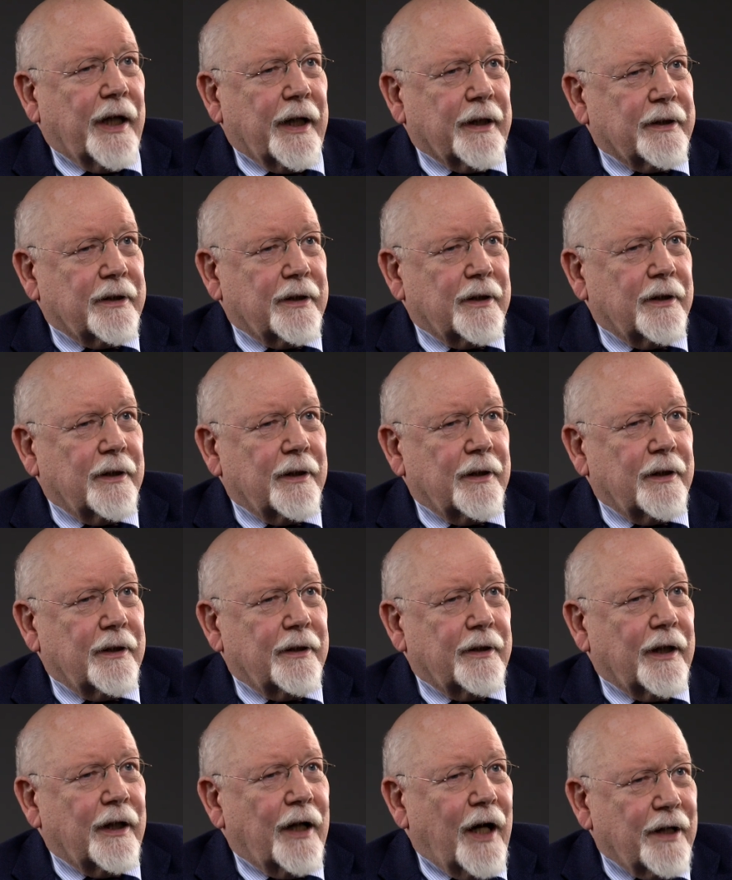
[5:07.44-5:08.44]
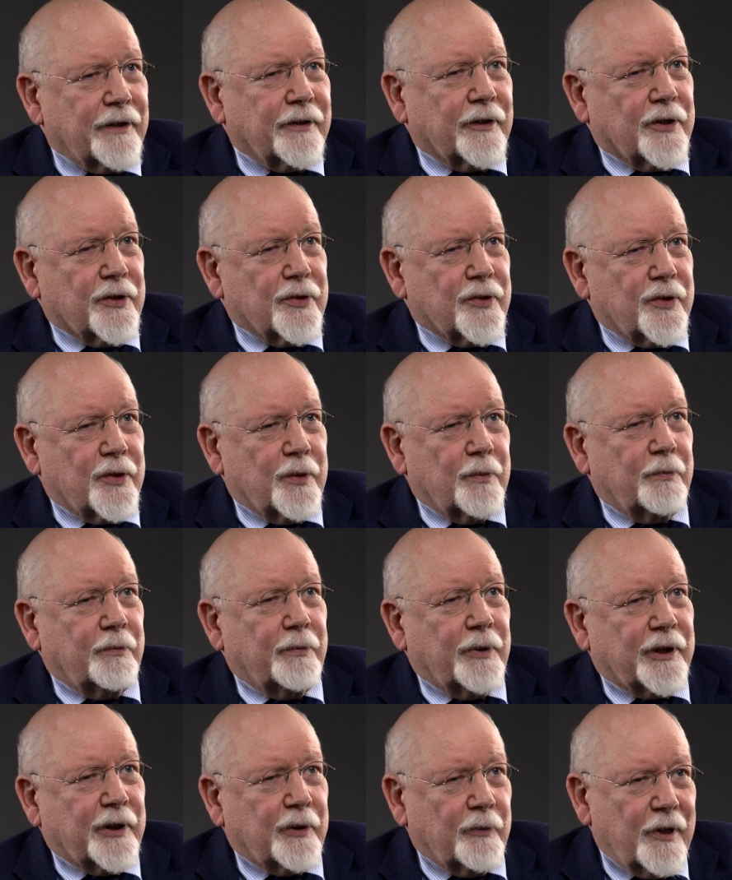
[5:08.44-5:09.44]
that, there are others,
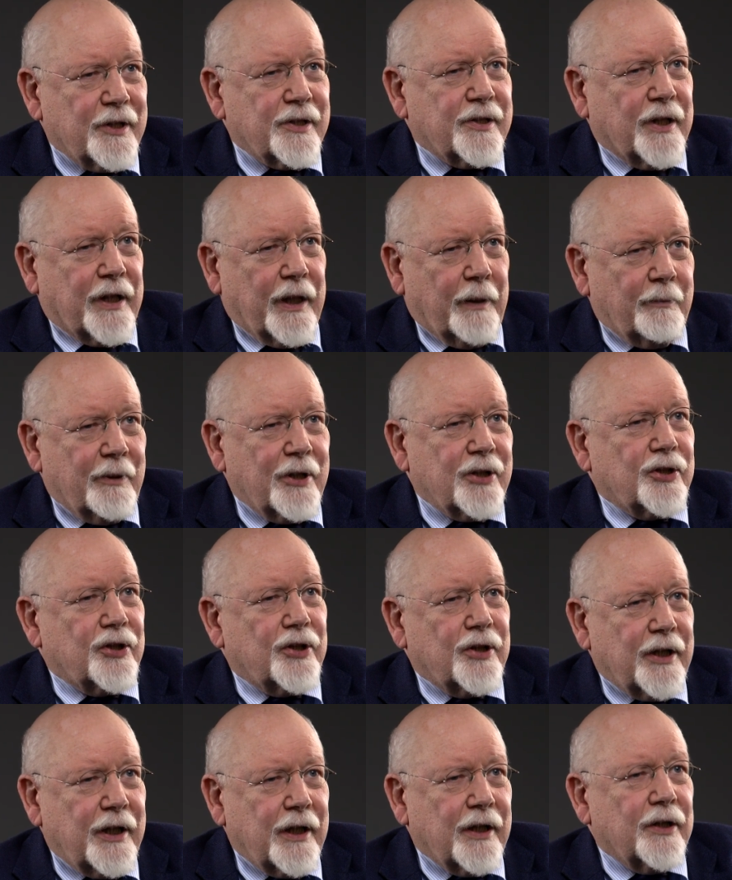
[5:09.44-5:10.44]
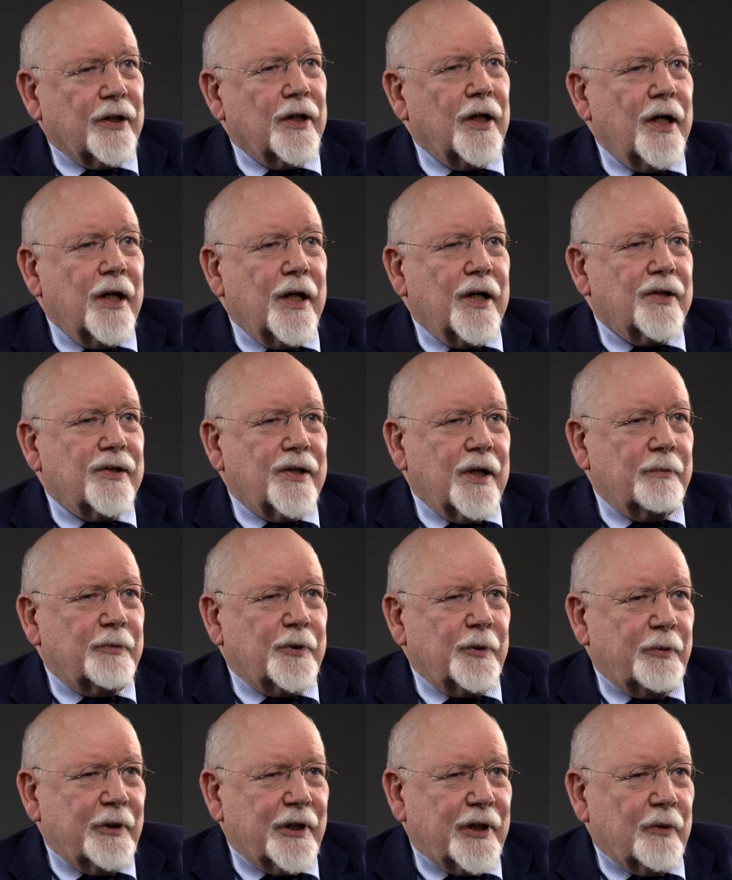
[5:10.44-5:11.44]
but the ones that I mentioned here seem
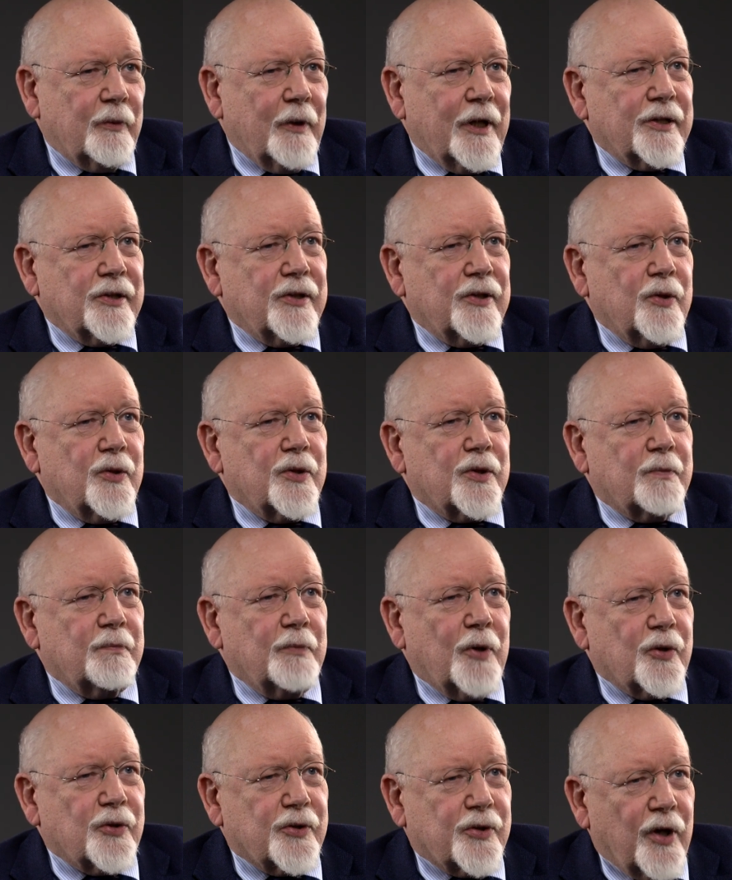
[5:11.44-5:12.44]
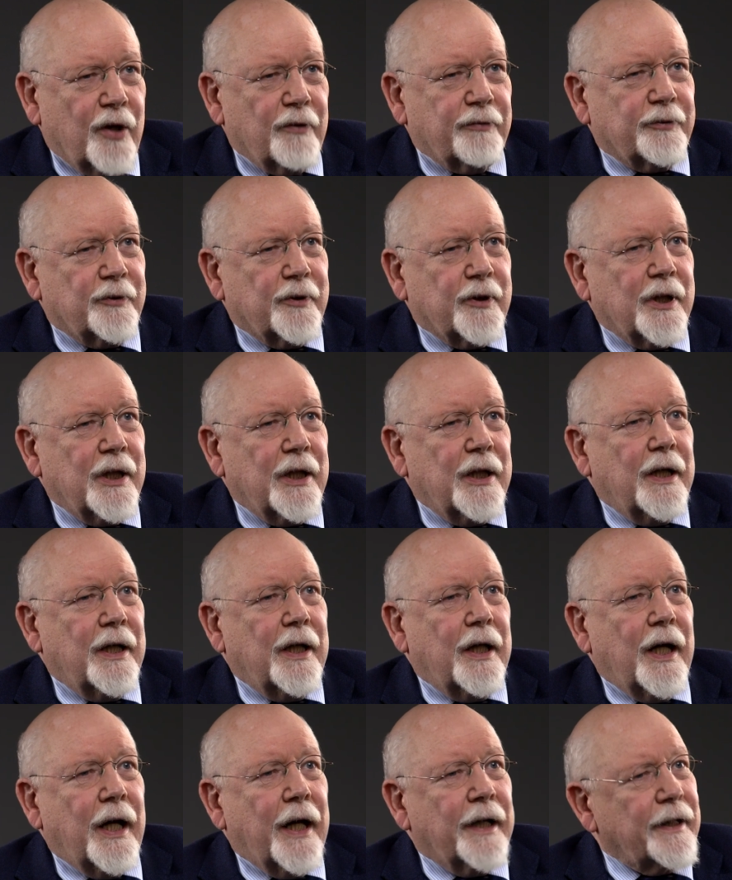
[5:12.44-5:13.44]
to be the ones used most often
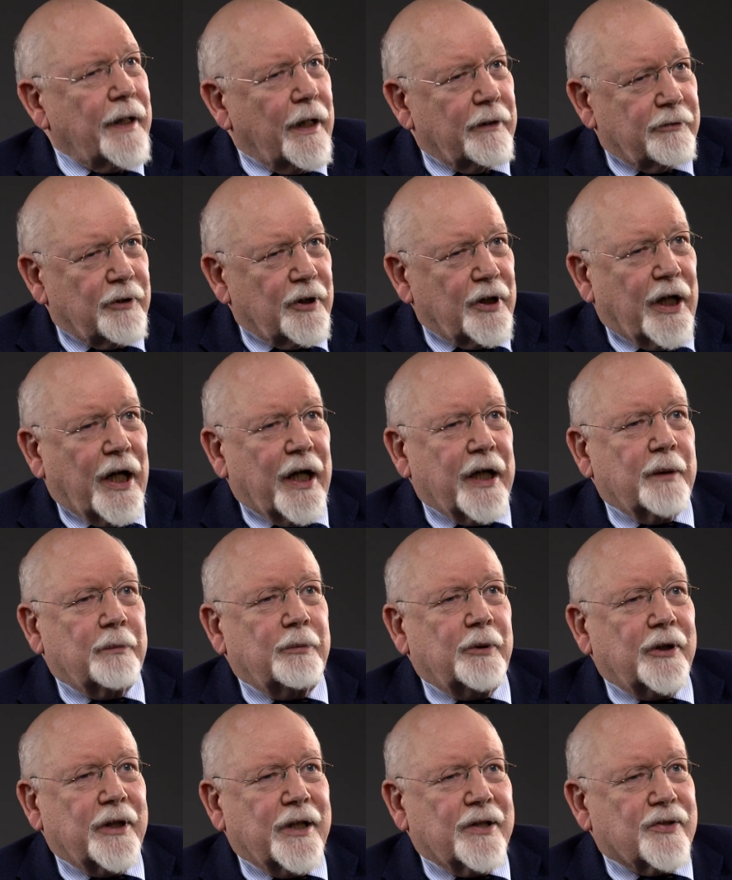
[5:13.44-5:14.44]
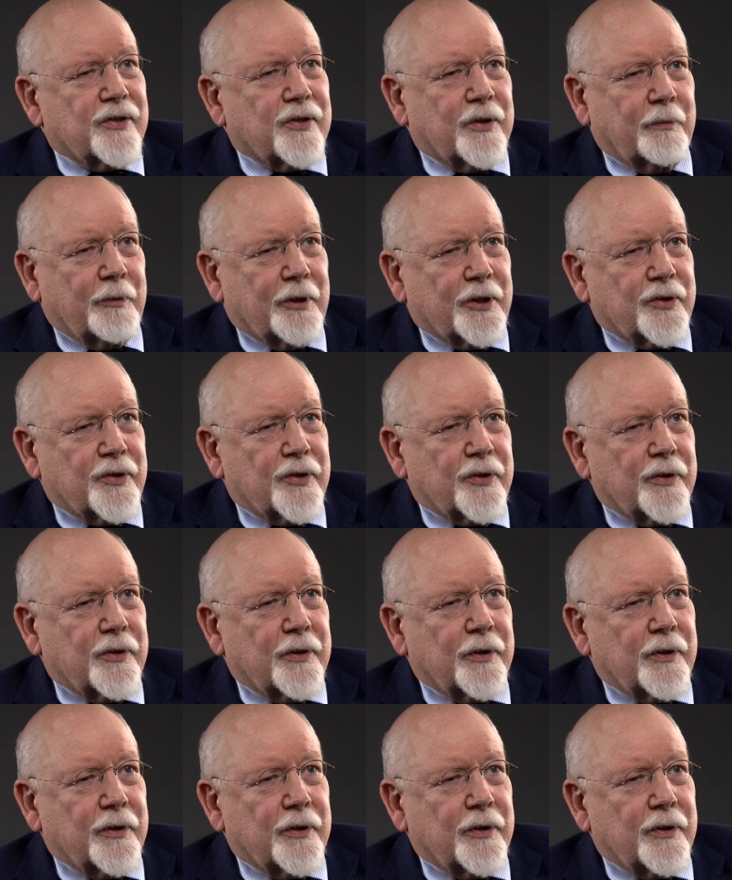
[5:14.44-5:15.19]
and are reliable instruments.